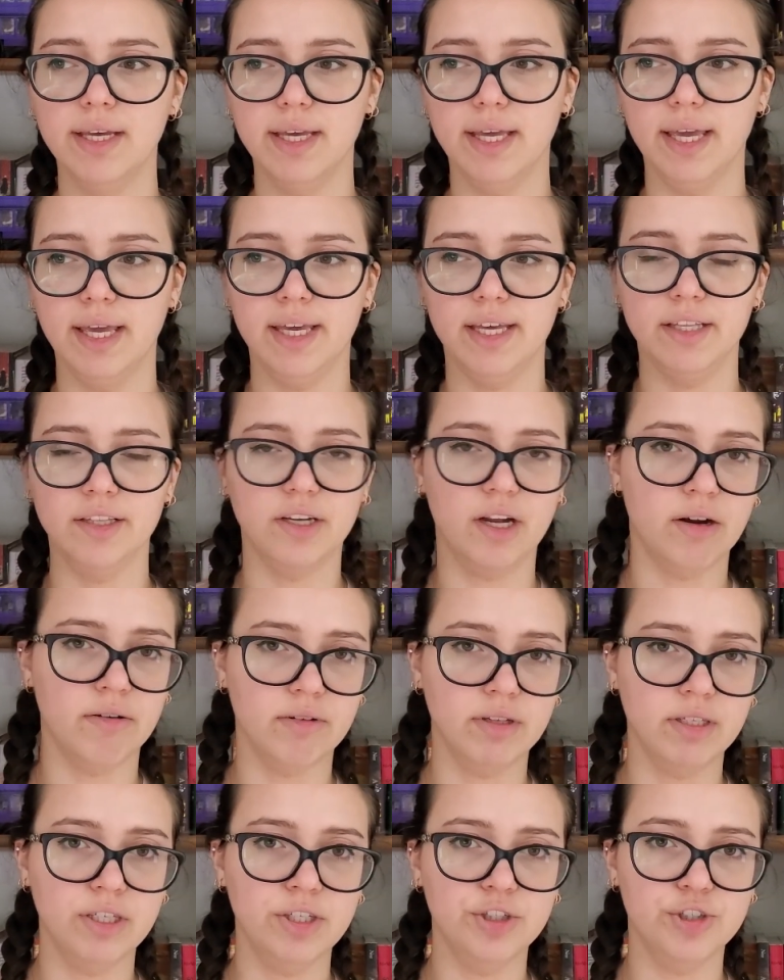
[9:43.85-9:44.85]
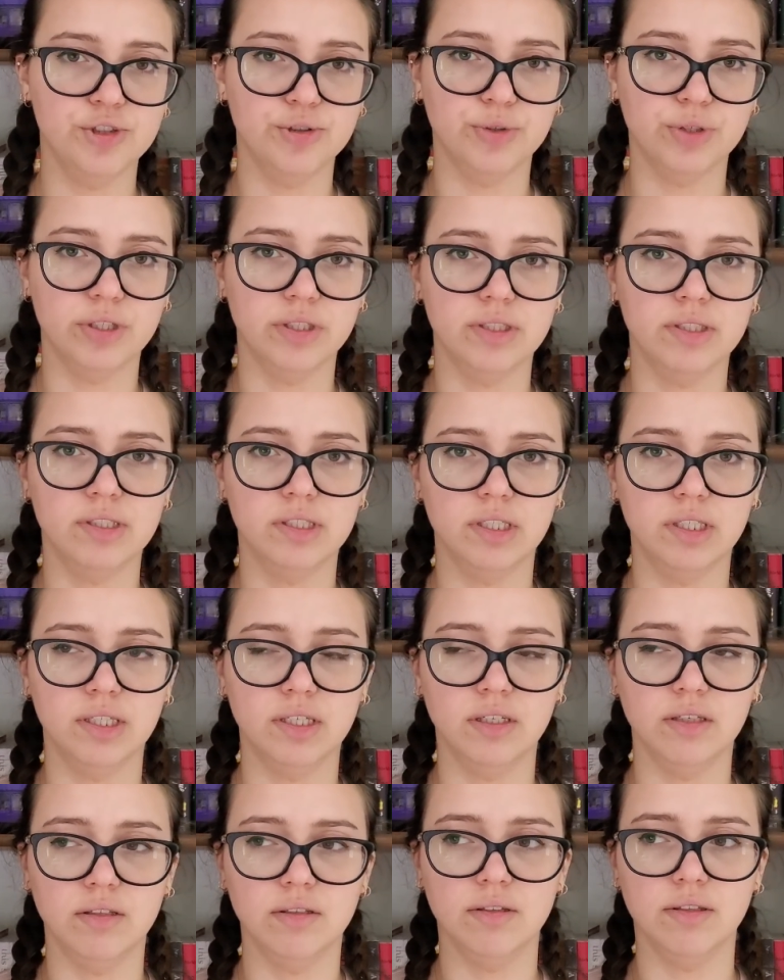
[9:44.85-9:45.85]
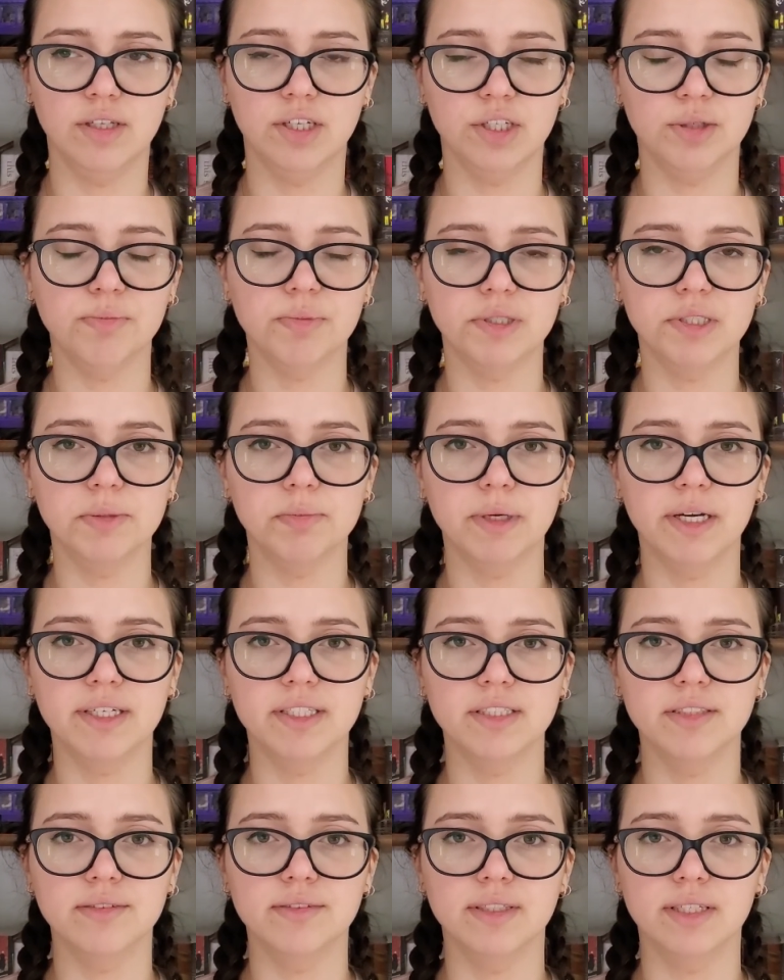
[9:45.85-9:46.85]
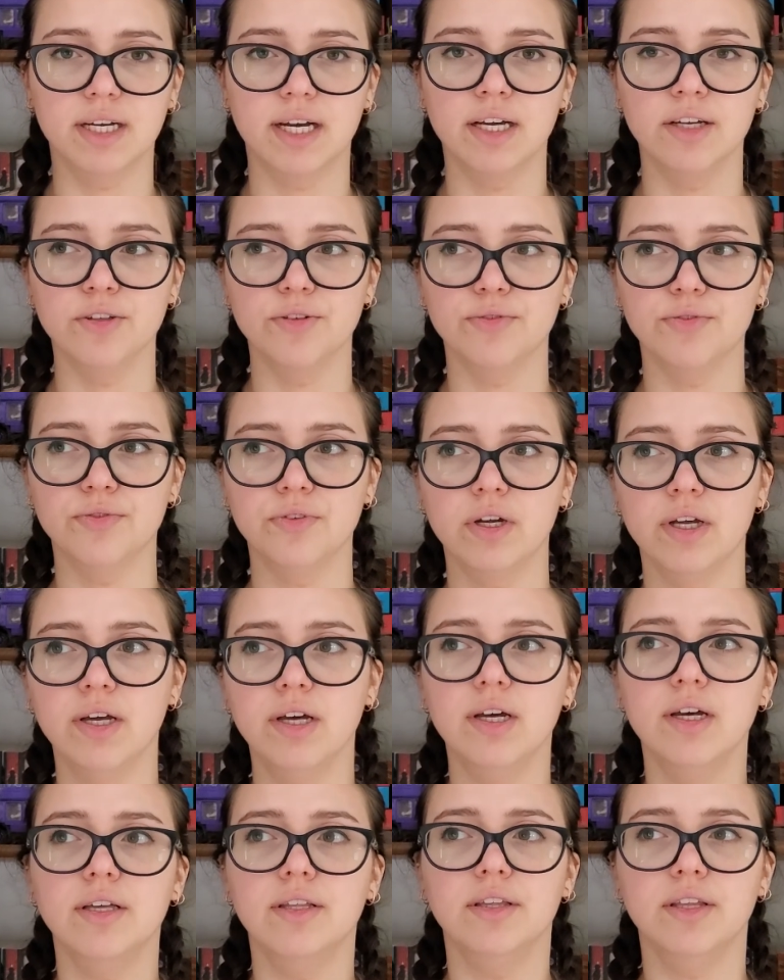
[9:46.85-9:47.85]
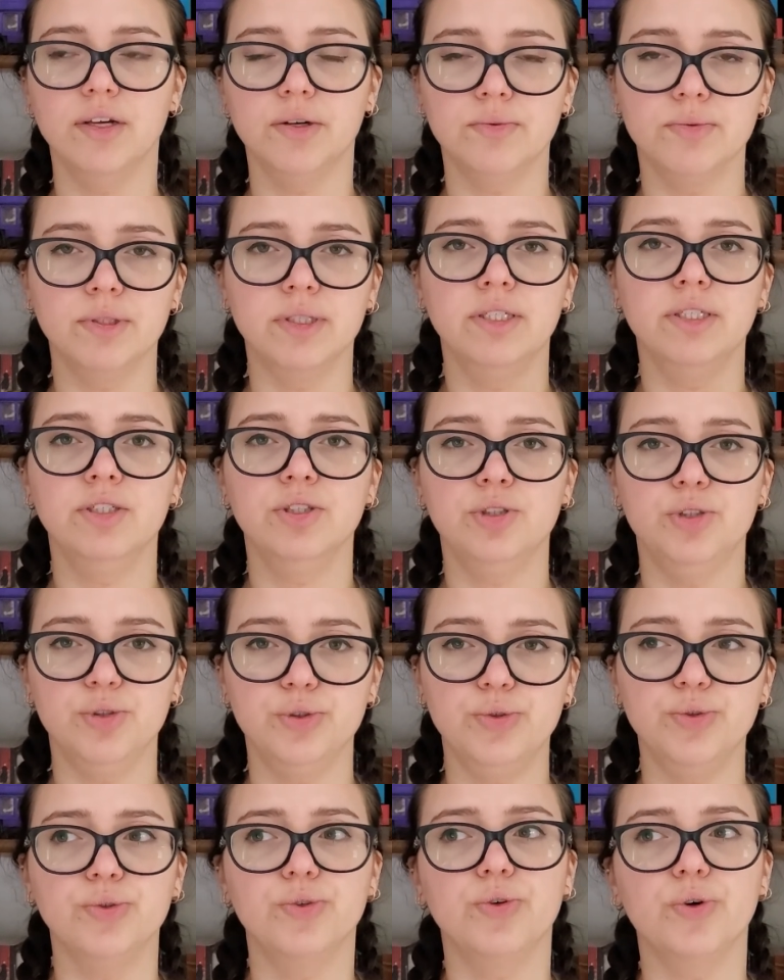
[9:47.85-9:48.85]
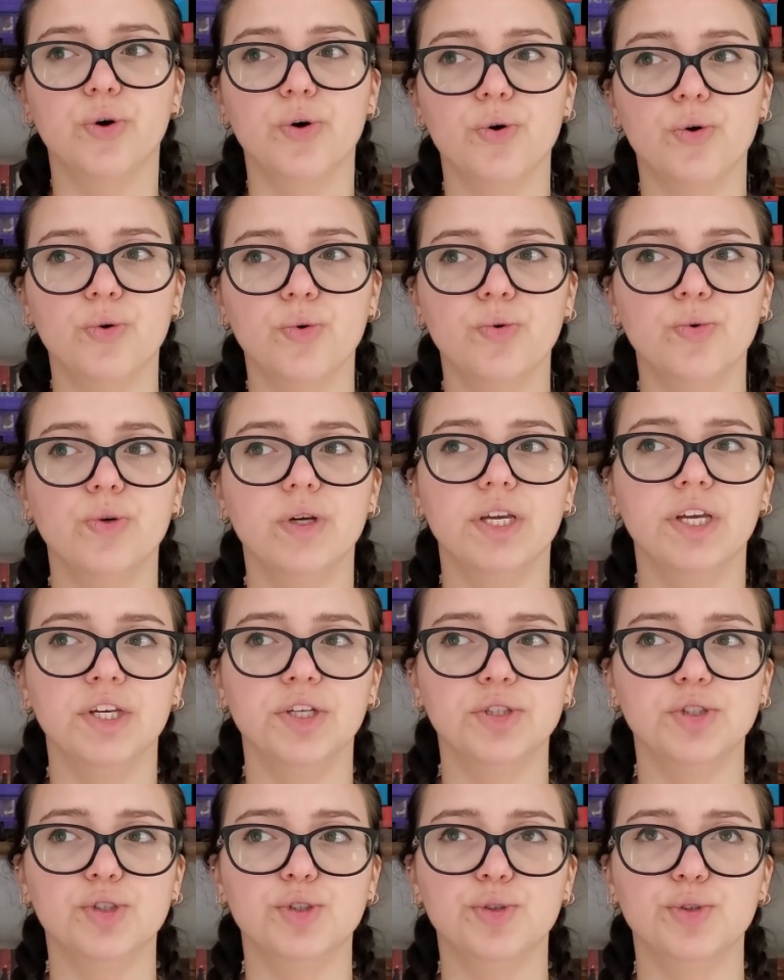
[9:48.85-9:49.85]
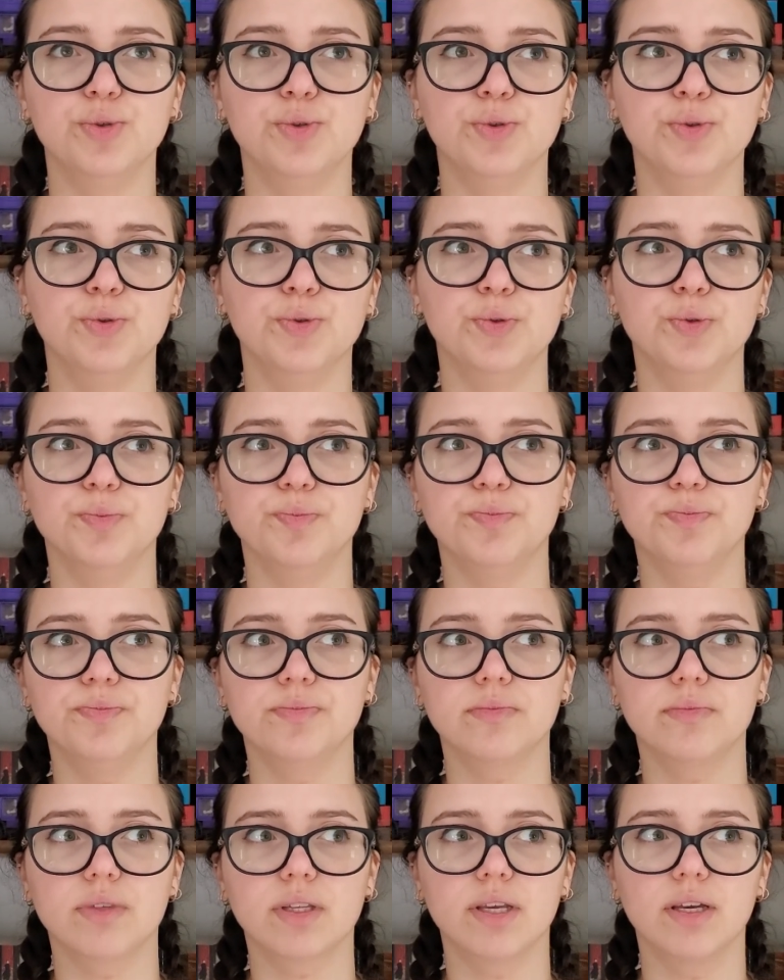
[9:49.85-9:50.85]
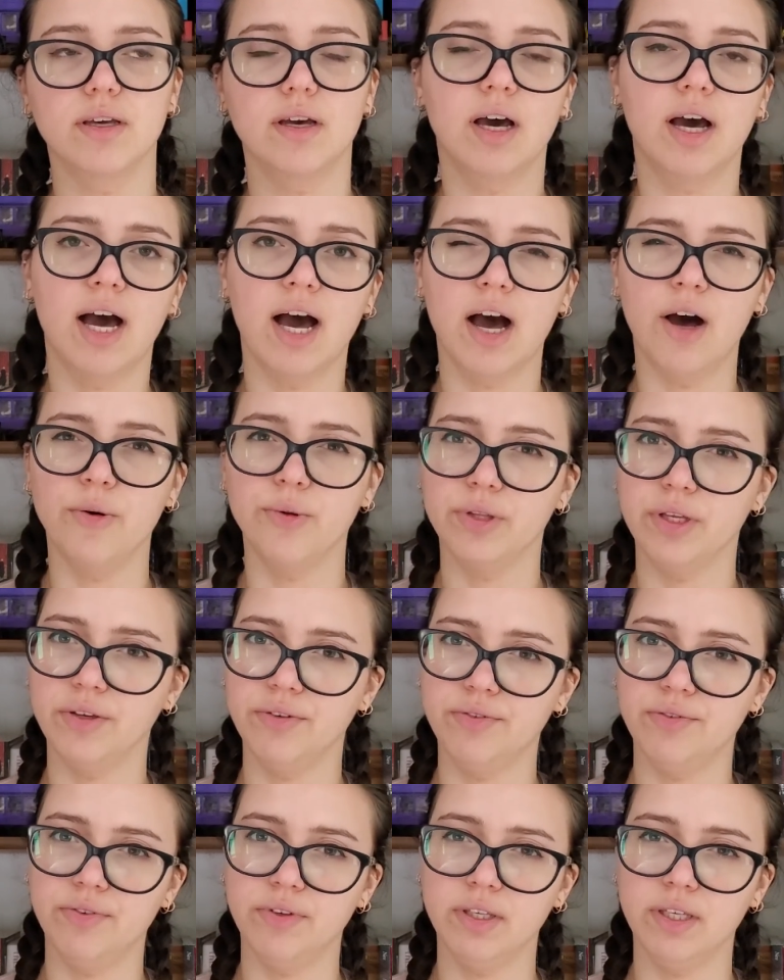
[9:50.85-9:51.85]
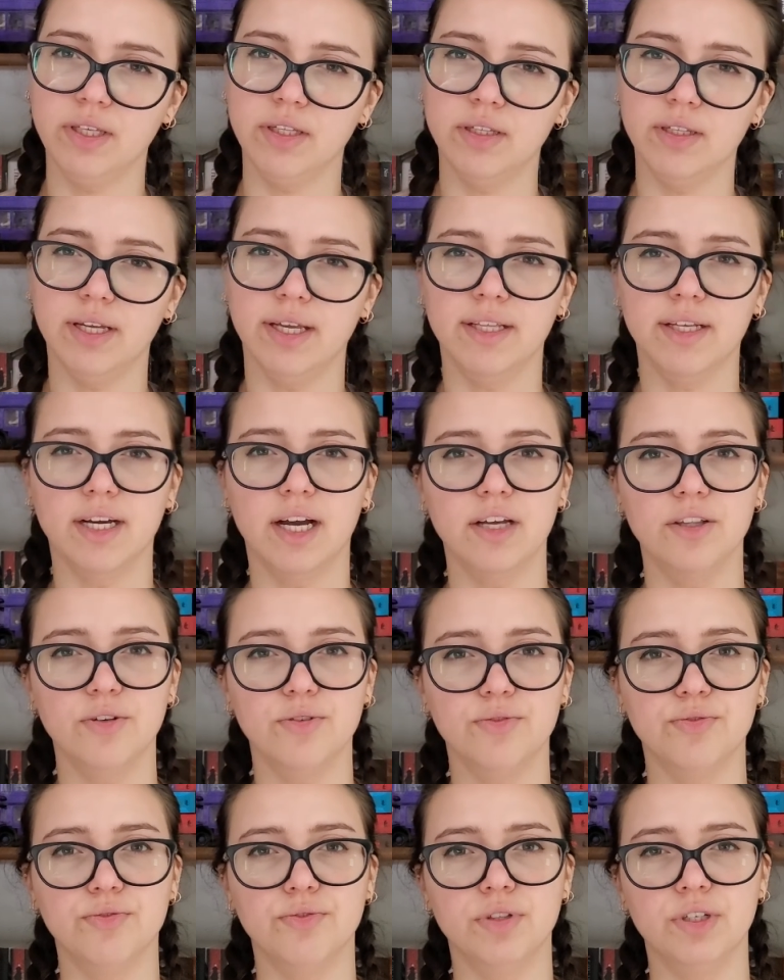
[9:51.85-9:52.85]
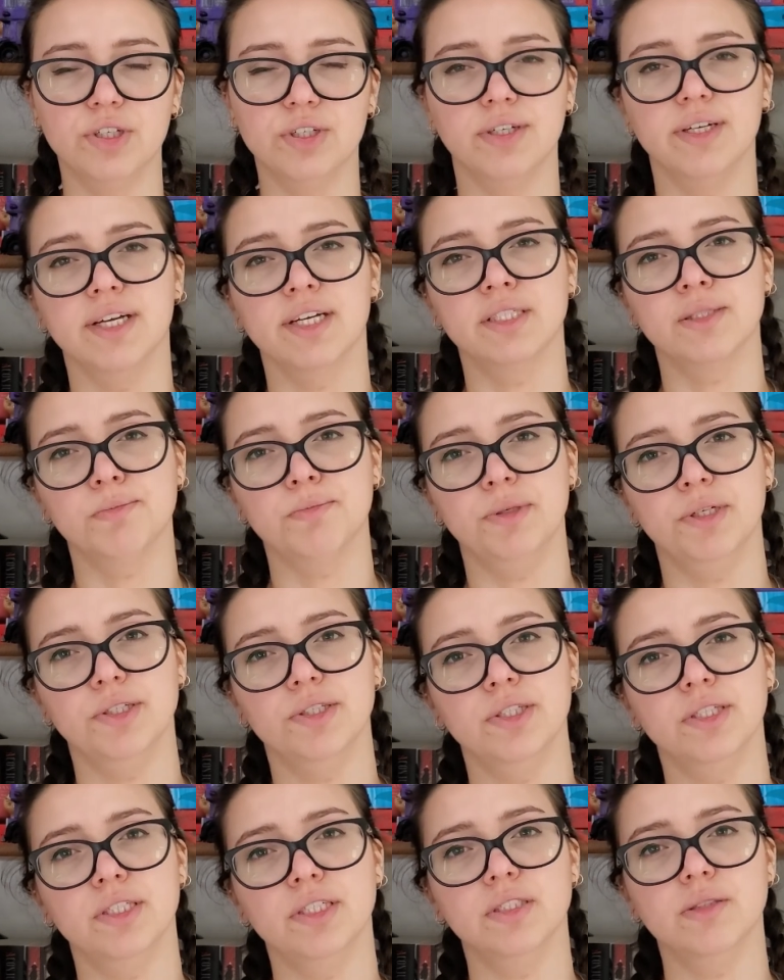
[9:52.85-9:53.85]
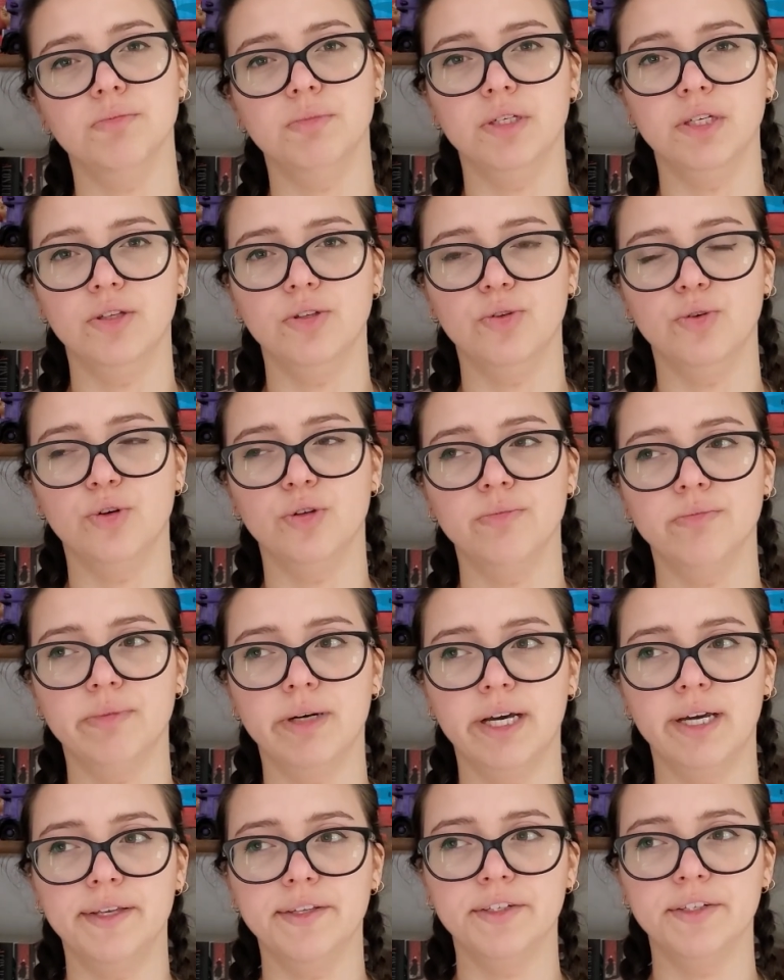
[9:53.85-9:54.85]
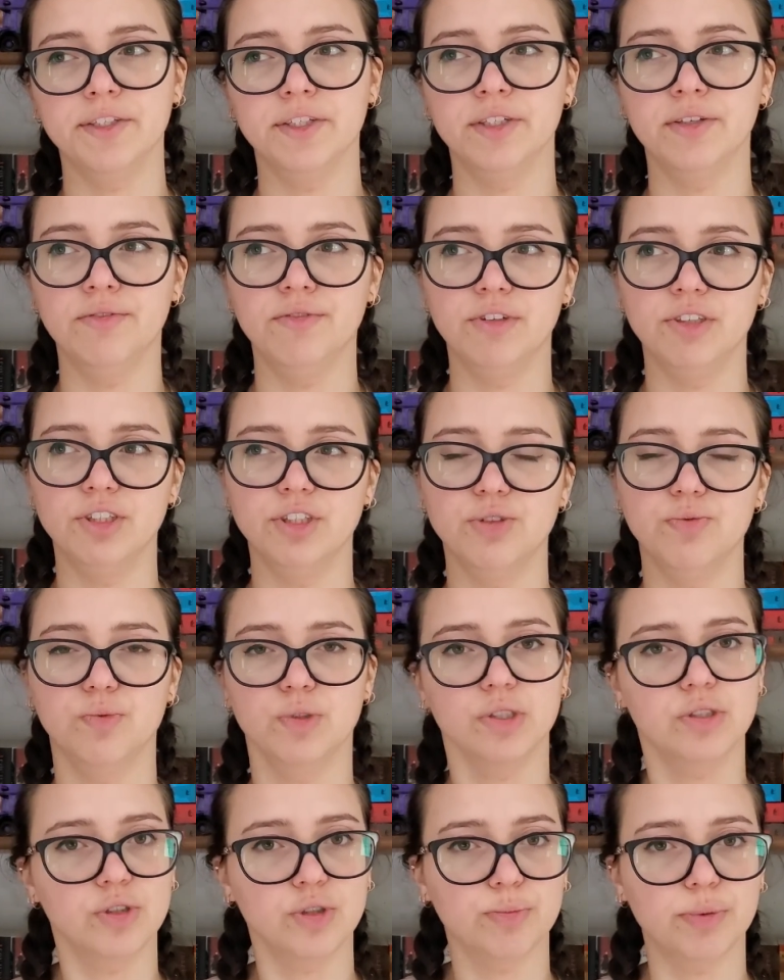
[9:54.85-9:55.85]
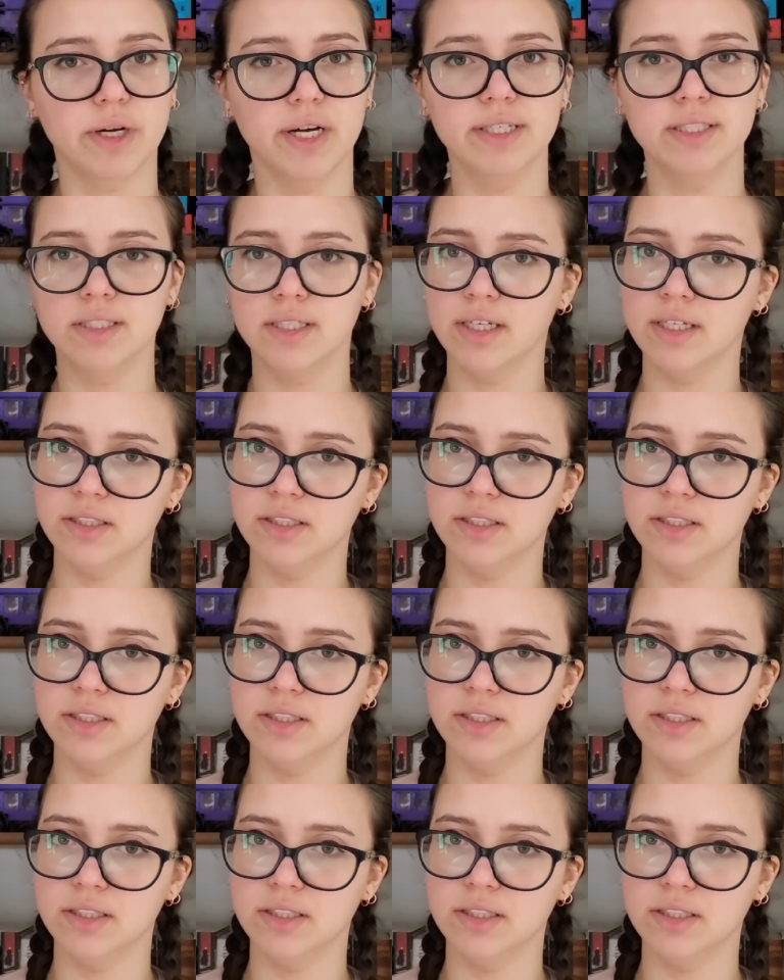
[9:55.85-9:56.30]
and I really enjoyed seeing their perspective, and kind of they really do go into how they feel and kind of their experience being non-binary, which was surprising.